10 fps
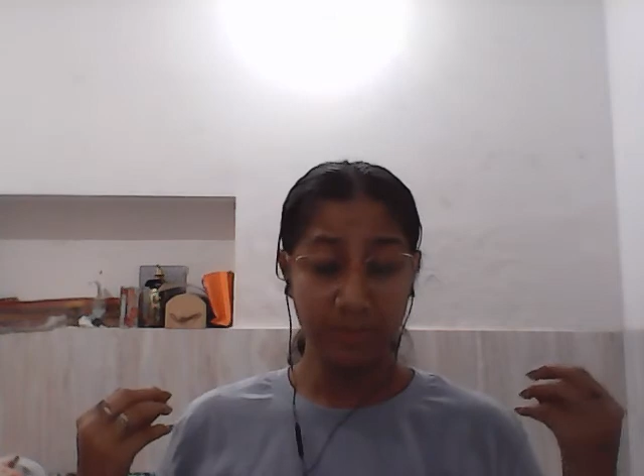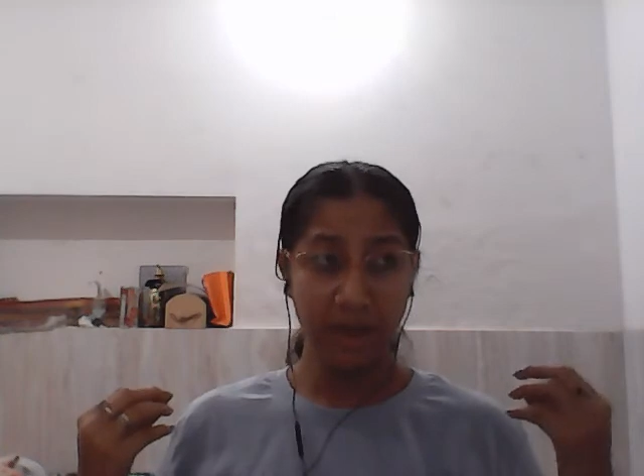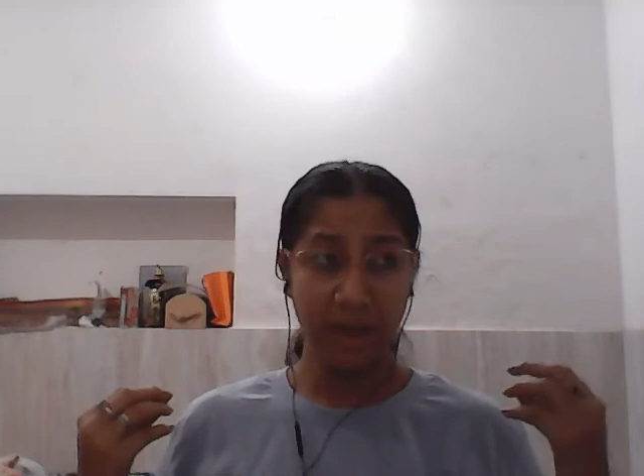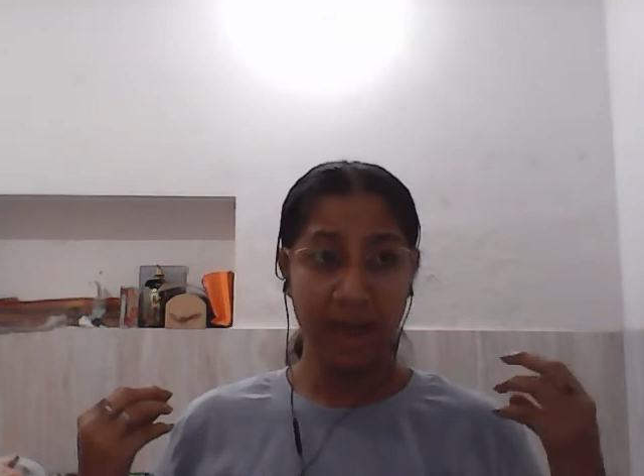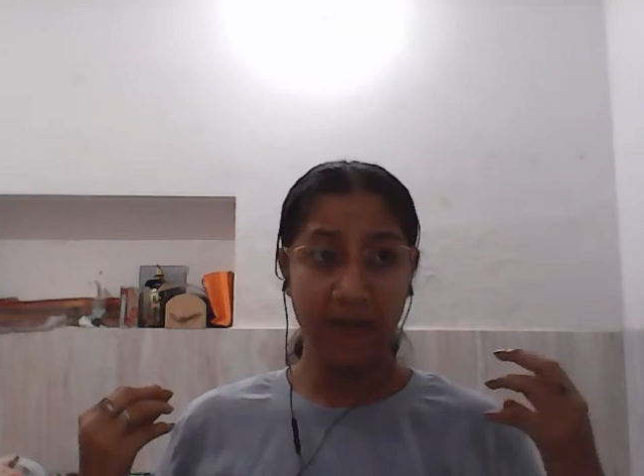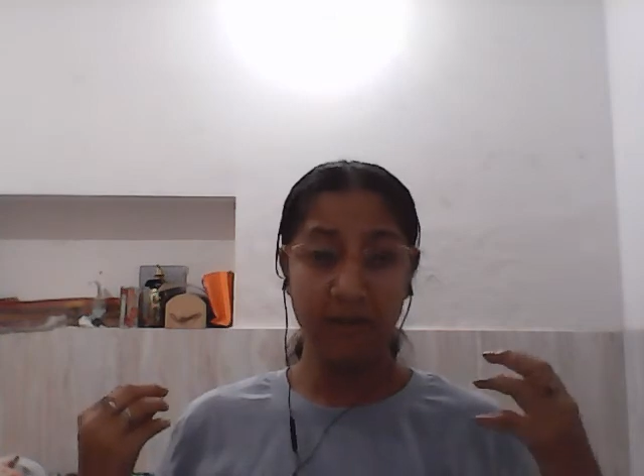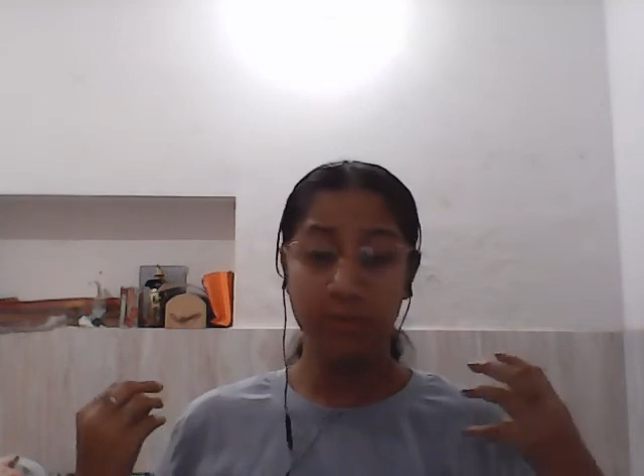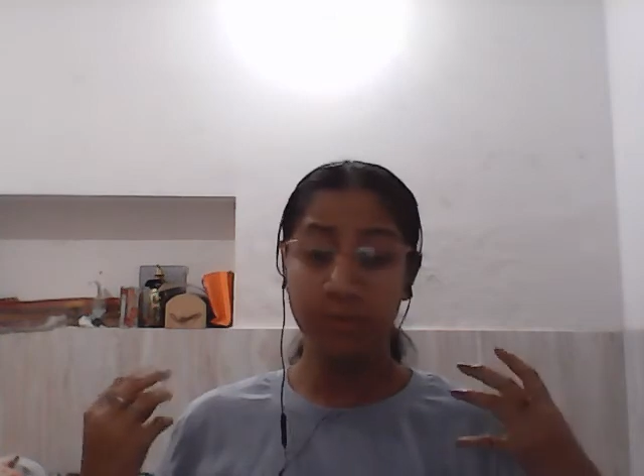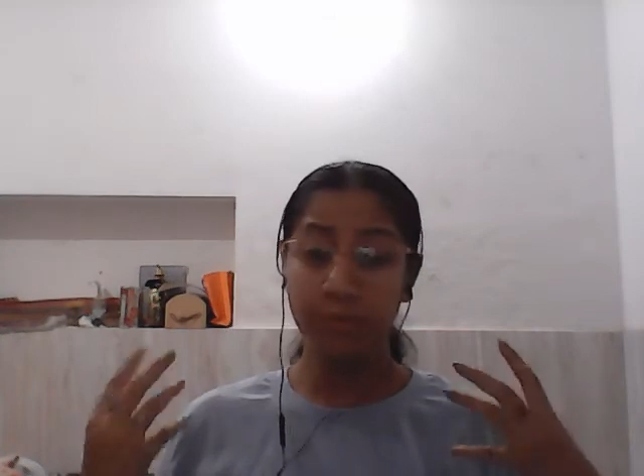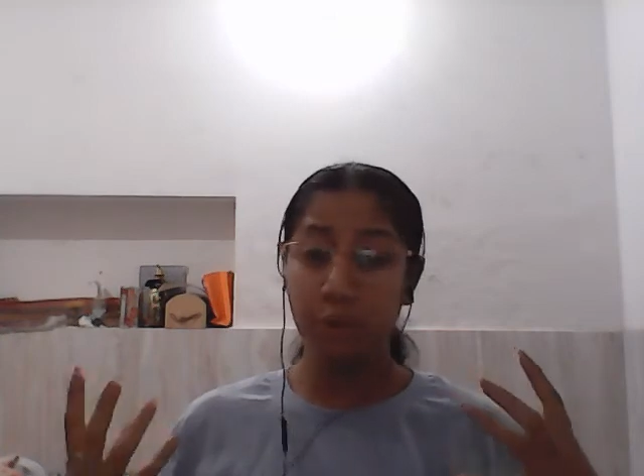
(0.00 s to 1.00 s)
and
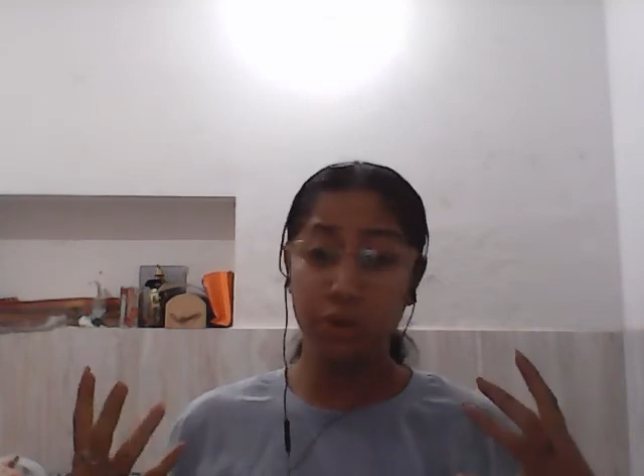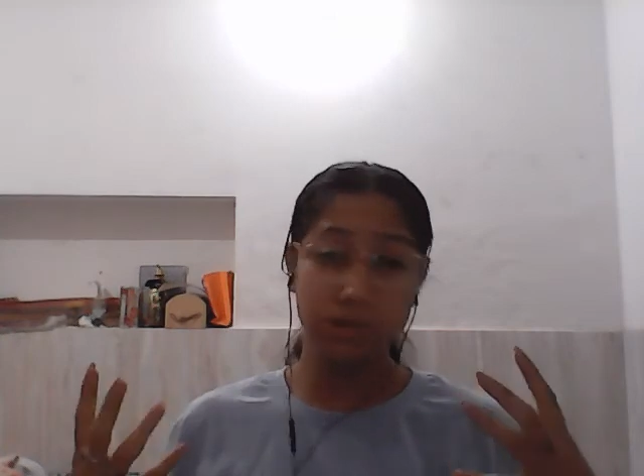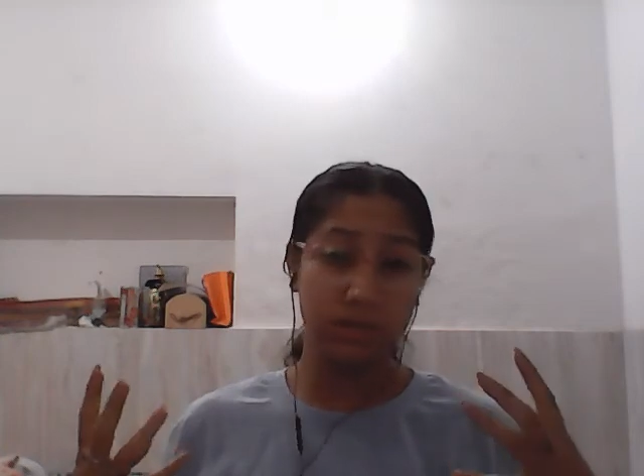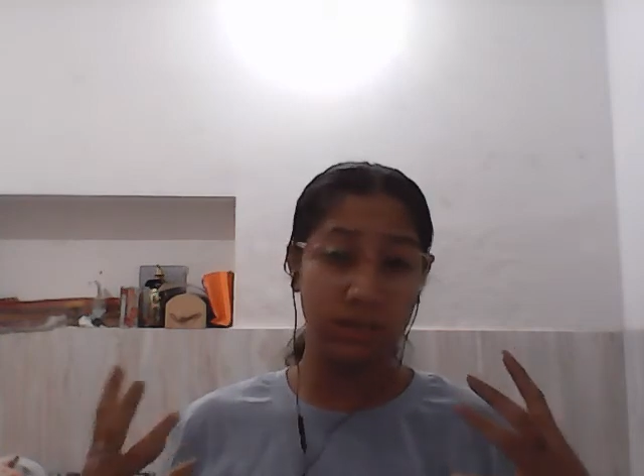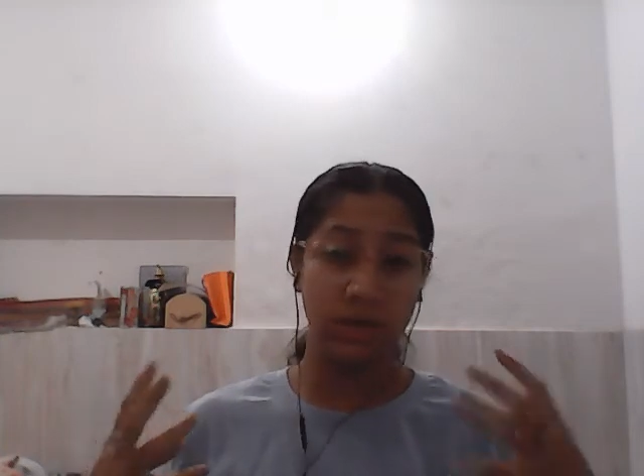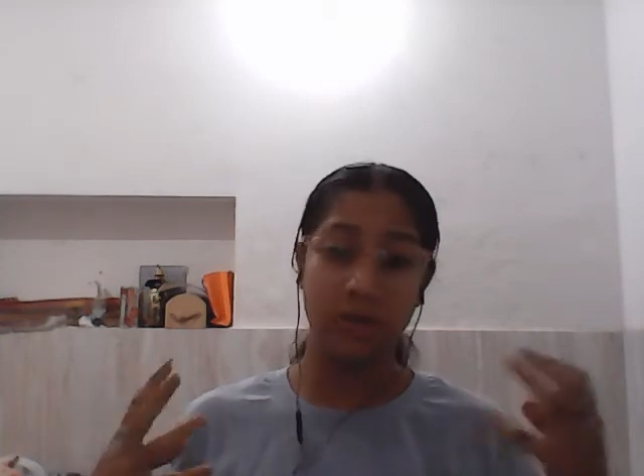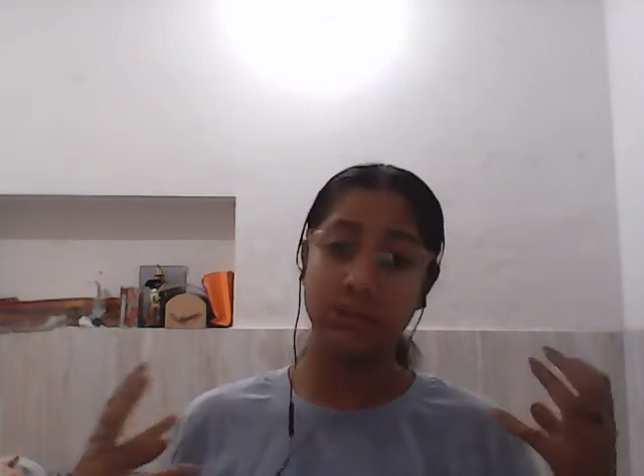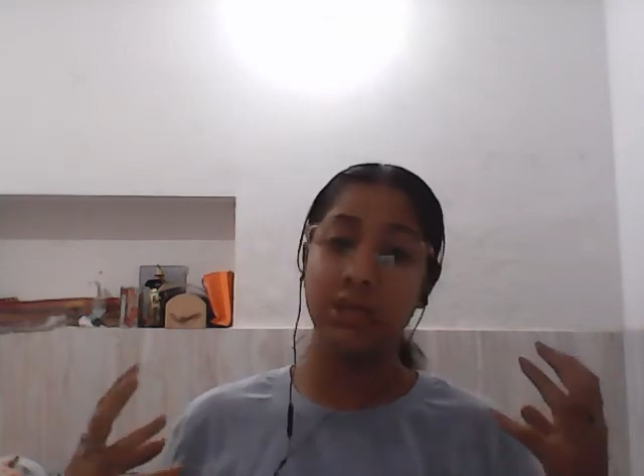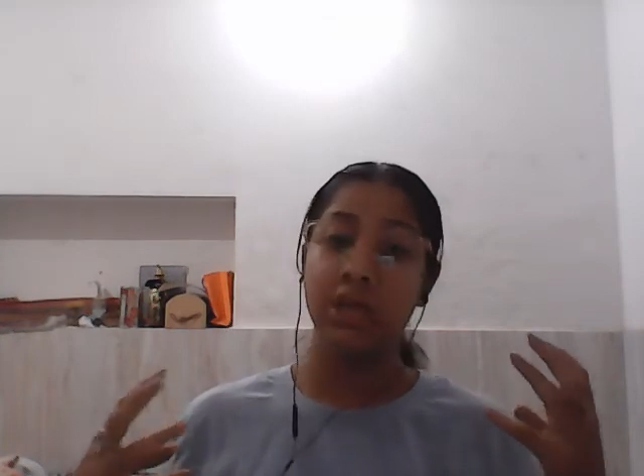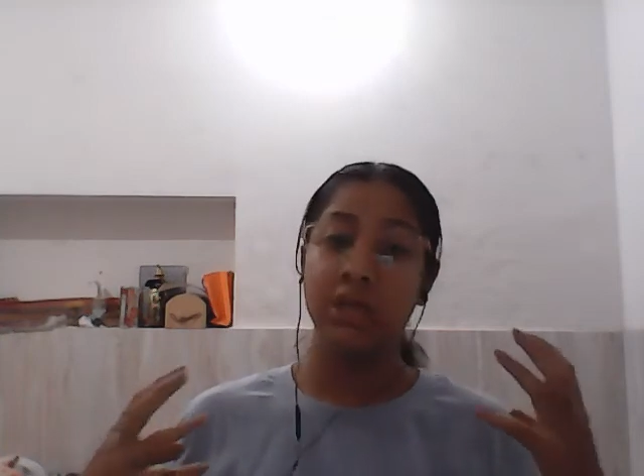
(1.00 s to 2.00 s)
books or
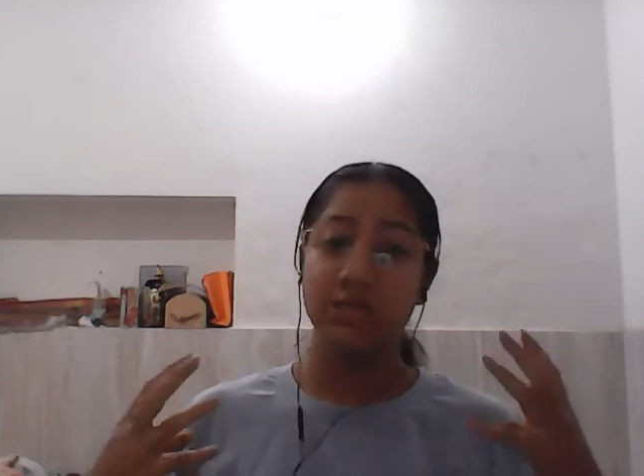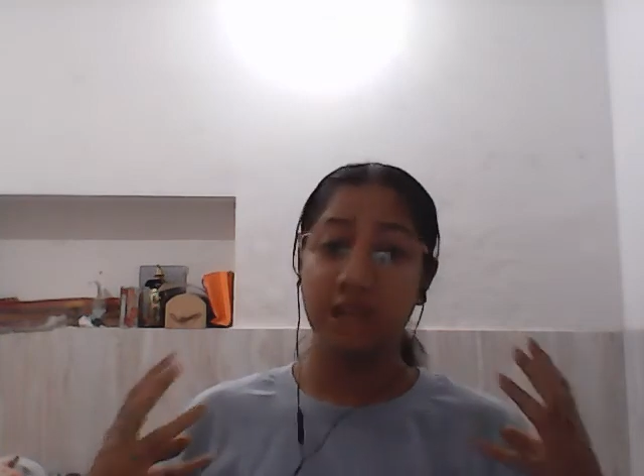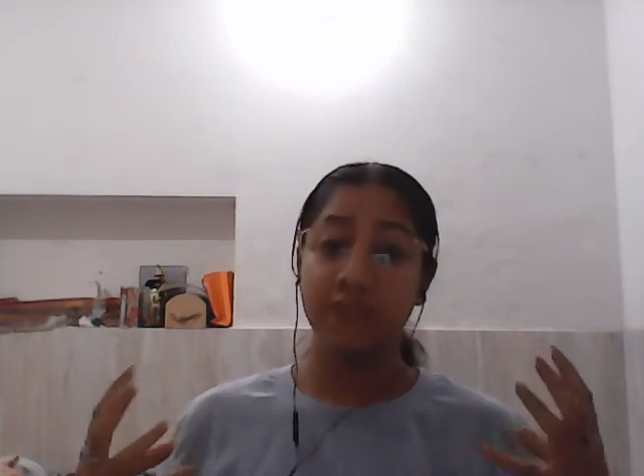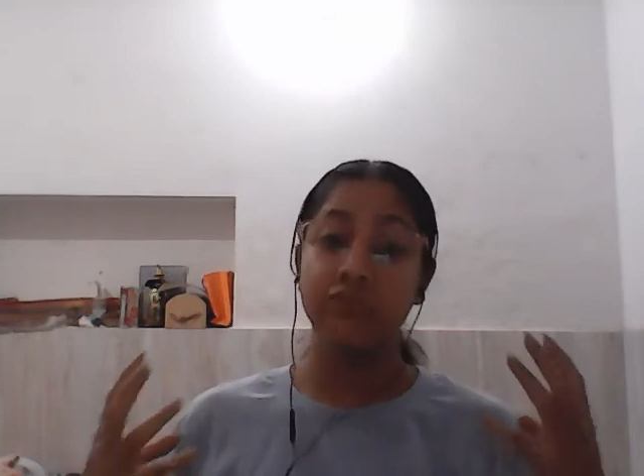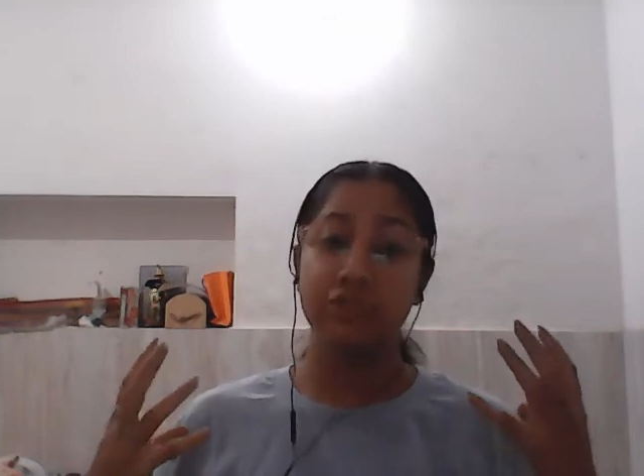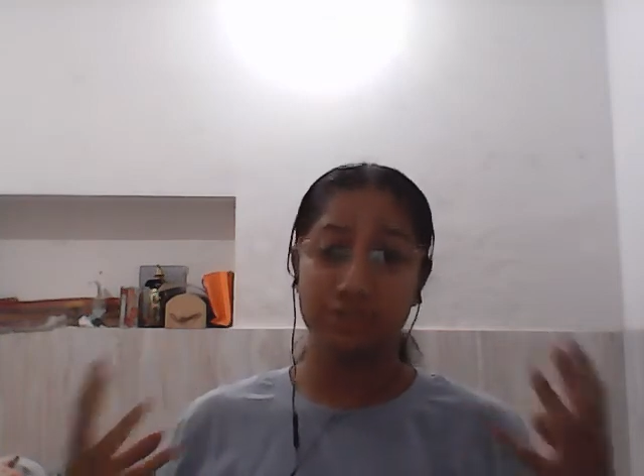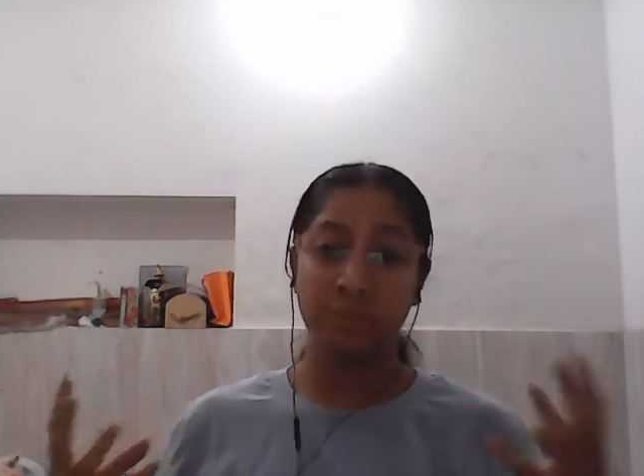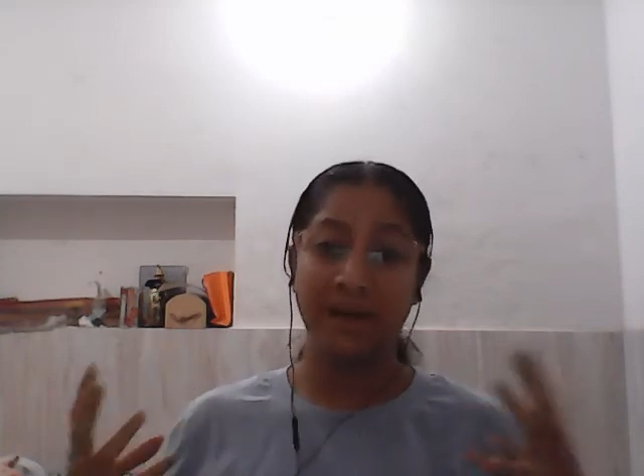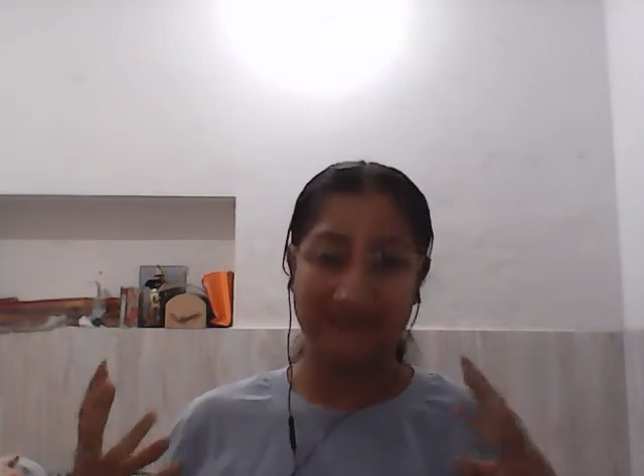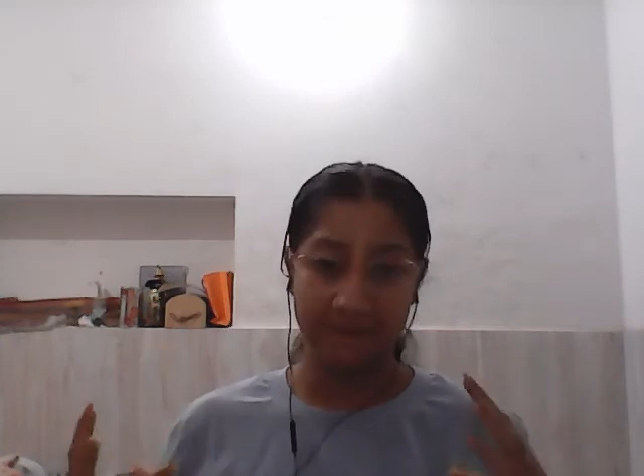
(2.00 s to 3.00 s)
stuff which is
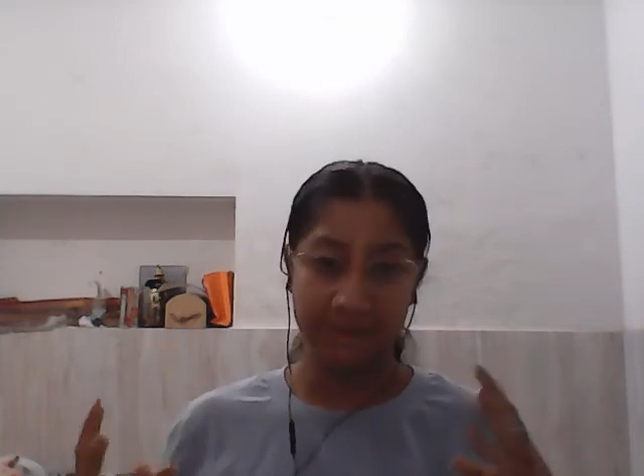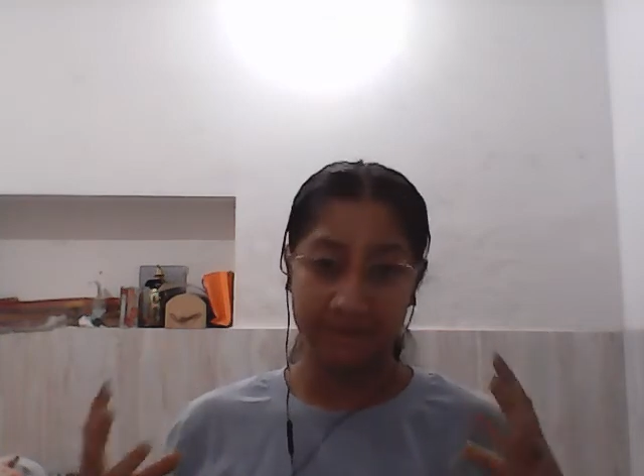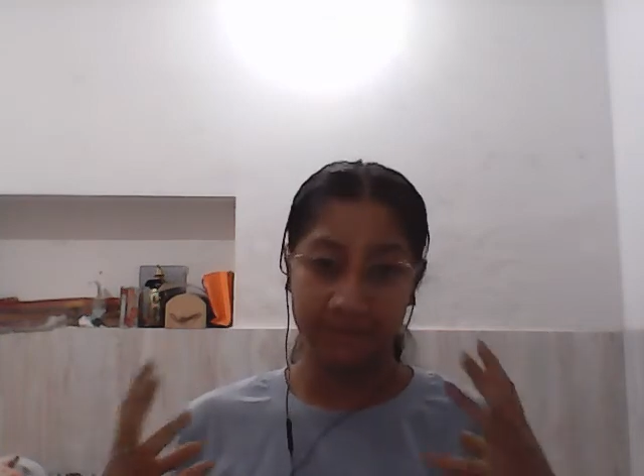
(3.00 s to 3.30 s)
valid.